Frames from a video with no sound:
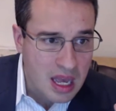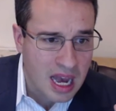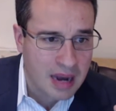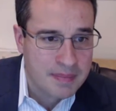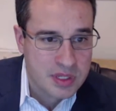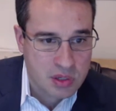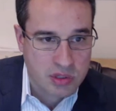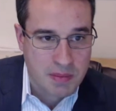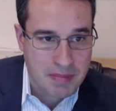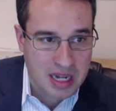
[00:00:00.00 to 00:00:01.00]
So
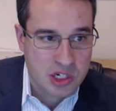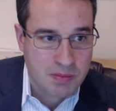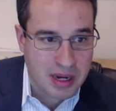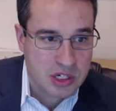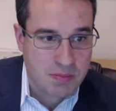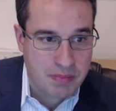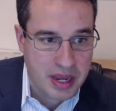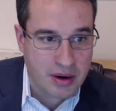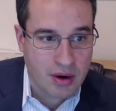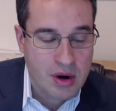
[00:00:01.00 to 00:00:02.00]
it's a much, much
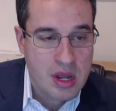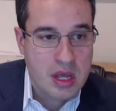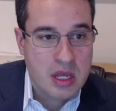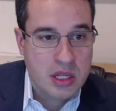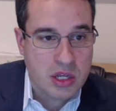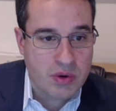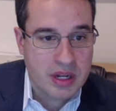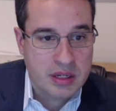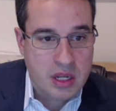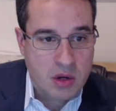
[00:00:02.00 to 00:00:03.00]
bigger
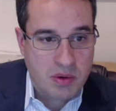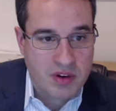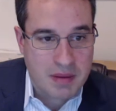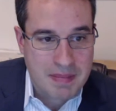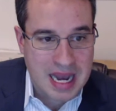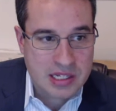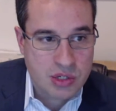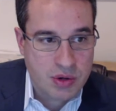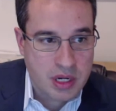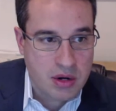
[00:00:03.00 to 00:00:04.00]
unit. We've got
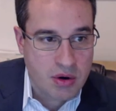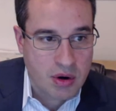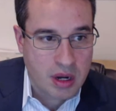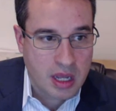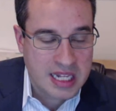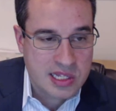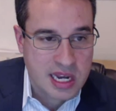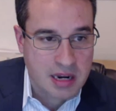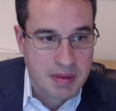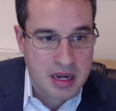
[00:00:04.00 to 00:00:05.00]
master here and
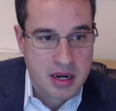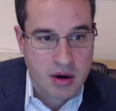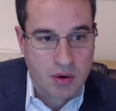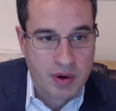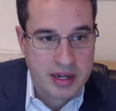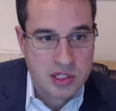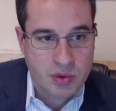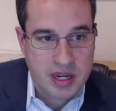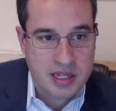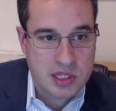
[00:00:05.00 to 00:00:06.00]
2nd bed here, right?
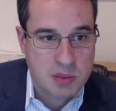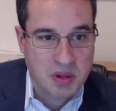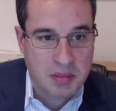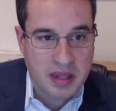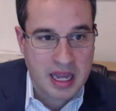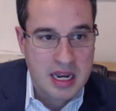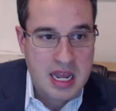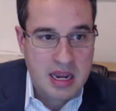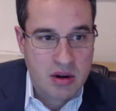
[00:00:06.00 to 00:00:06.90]
So it is a split plan.